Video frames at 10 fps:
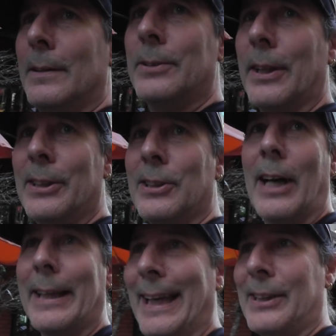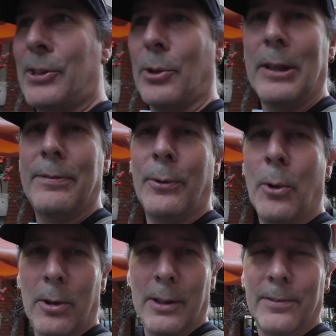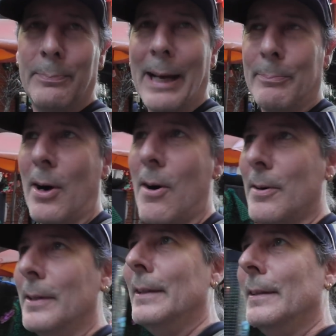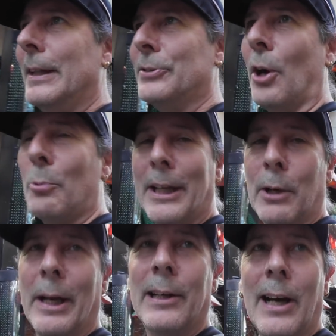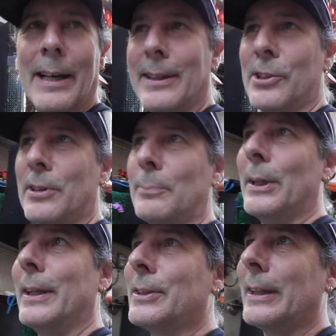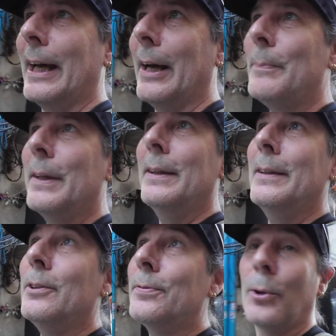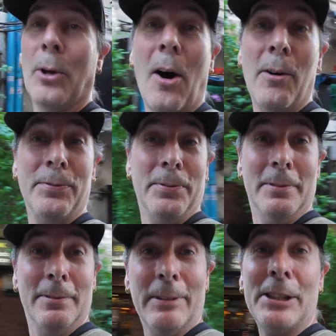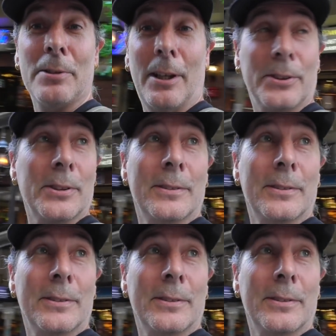So this is, I guess, Soi 4 of Patpong. It's not really a red light district, but it's full of restaurants